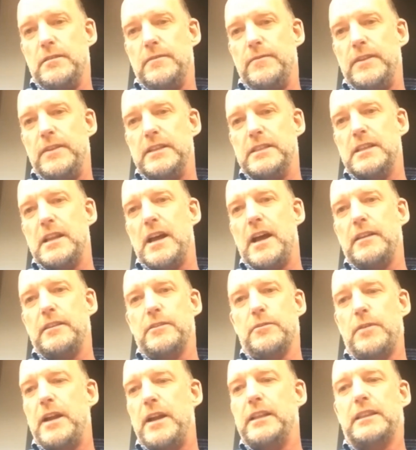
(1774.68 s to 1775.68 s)
it's not
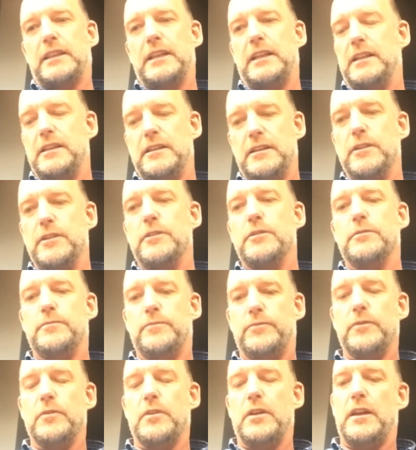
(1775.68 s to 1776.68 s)
the right thing to do
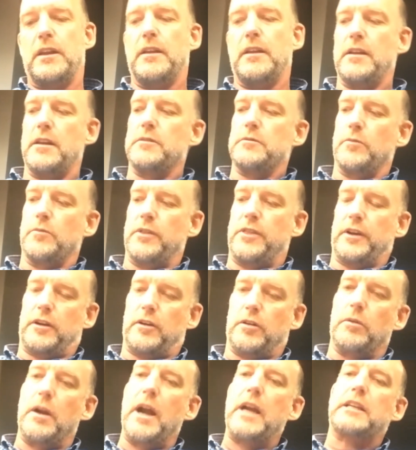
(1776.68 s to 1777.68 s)
with a
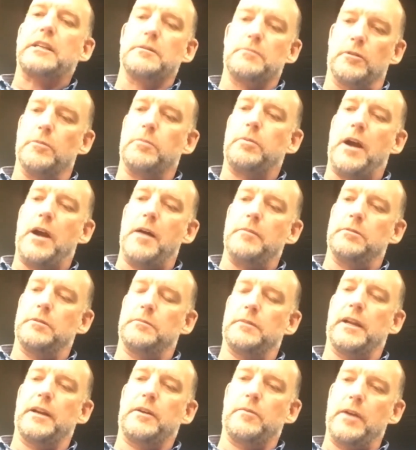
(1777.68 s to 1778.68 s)
correctable problem
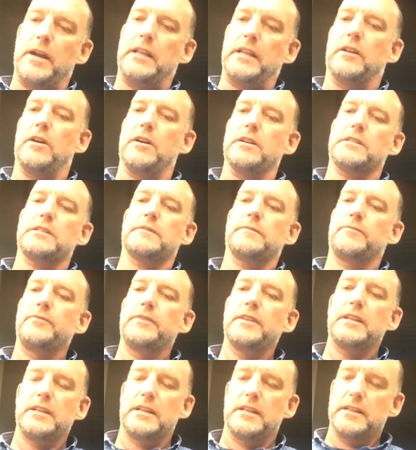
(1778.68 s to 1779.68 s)
like weight loss.
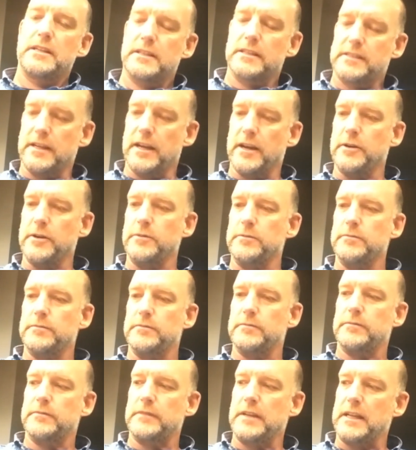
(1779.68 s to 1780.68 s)
So
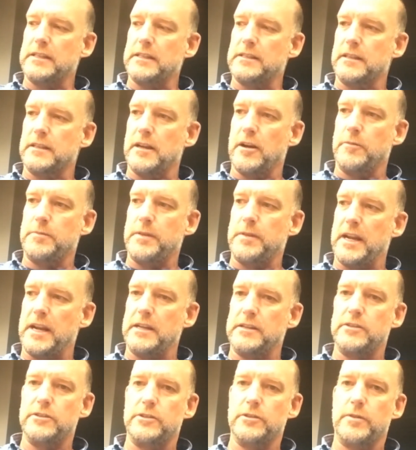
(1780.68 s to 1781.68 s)
I hope that
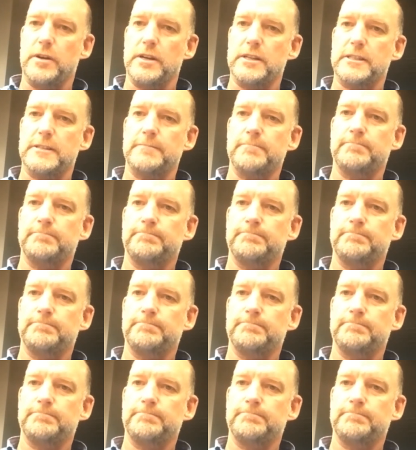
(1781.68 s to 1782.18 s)
answers your question.